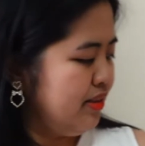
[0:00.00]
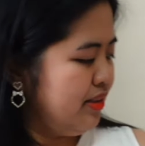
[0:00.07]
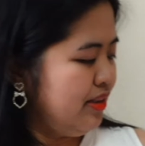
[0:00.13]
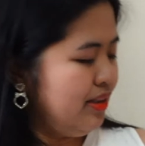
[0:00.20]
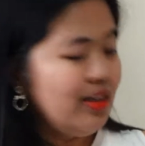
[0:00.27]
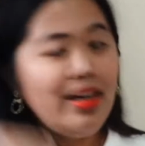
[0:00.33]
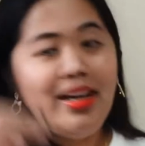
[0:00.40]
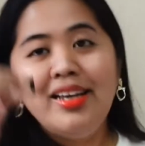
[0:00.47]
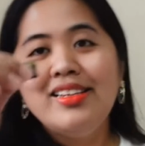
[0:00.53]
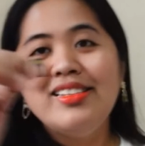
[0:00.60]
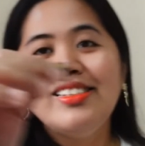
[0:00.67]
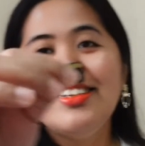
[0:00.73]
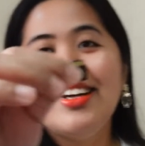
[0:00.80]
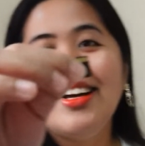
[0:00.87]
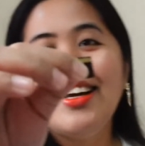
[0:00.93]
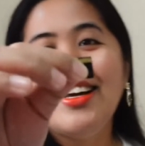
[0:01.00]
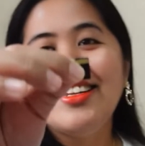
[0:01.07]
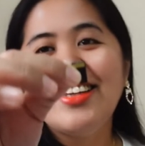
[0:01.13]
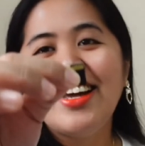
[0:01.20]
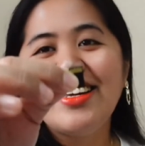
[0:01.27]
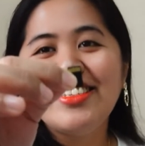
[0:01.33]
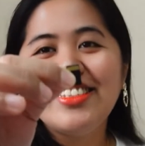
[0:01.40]
Okay, done.
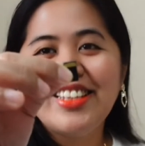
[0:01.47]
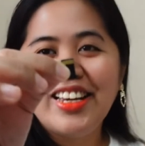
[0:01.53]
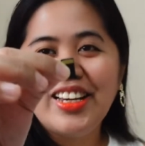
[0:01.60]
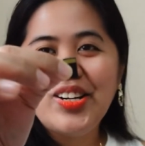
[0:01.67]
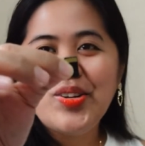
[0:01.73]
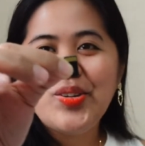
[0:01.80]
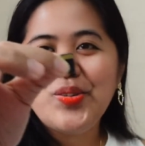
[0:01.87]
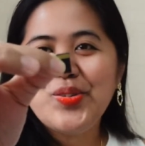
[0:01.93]
I take out